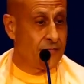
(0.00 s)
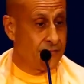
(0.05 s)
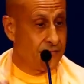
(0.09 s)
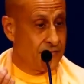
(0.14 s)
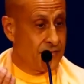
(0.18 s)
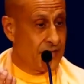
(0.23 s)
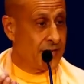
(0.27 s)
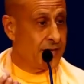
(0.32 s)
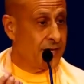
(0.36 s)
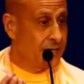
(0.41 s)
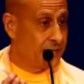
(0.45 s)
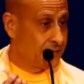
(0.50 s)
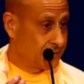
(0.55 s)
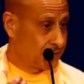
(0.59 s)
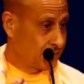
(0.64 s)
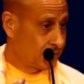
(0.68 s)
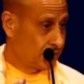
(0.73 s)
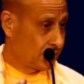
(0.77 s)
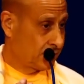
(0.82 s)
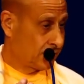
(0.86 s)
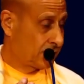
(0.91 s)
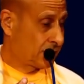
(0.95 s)

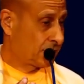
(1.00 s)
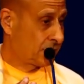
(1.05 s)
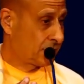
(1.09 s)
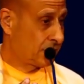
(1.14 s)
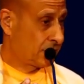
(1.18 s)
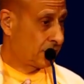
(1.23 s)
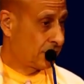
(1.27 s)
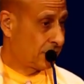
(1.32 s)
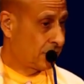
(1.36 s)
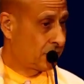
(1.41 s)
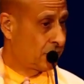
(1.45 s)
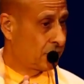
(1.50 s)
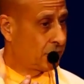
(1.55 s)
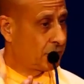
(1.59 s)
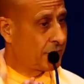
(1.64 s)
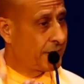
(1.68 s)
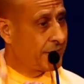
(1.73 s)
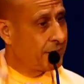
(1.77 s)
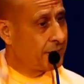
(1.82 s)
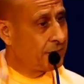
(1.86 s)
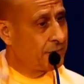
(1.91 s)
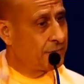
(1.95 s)
Things could
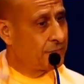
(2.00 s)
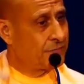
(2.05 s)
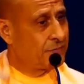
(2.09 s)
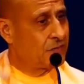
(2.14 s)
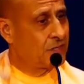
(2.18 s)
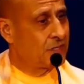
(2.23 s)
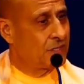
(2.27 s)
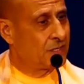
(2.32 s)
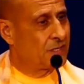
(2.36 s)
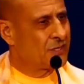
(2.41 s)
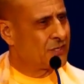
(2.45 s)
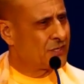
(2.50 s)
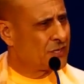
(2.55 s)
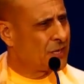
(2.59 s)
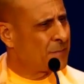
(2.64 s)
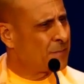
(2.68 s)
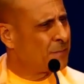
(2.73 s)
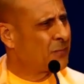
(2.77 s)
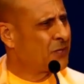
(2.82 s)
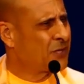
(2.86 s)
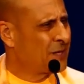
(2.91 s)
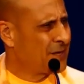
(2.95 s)
give
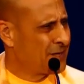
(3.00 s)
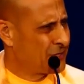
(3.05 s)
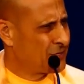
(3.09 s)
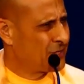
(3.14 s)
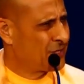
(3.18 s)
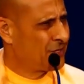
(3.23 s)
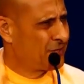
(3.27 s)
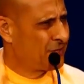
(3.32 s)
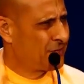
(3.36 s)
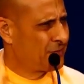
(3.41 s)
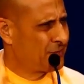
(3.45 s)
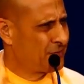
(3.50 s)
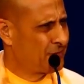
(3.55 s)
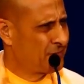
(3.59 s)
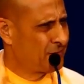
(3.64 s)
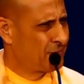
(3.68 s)
some pleasure